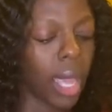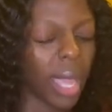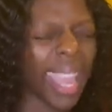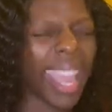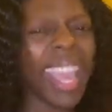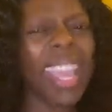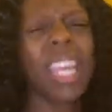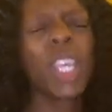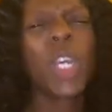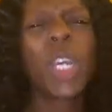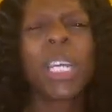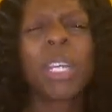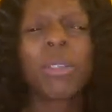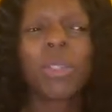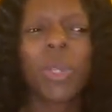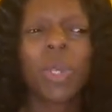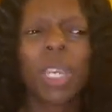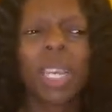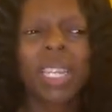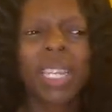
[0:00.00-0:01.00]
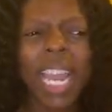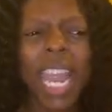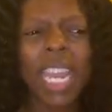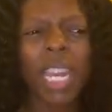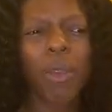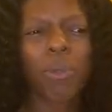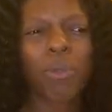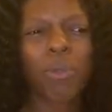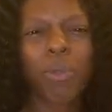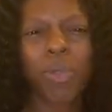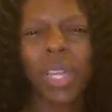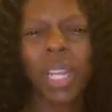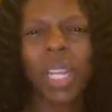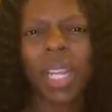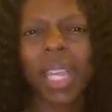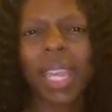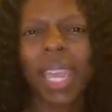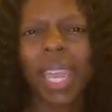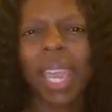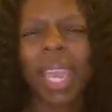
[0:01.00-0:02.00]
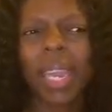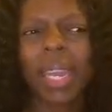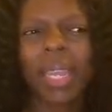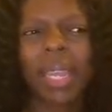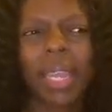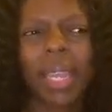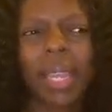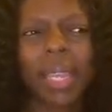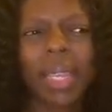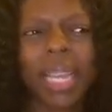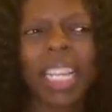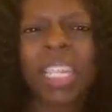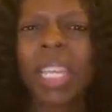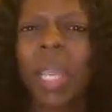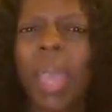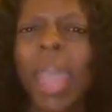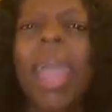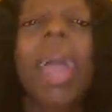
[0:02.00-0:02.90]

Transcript: And you could you could kind of feel it because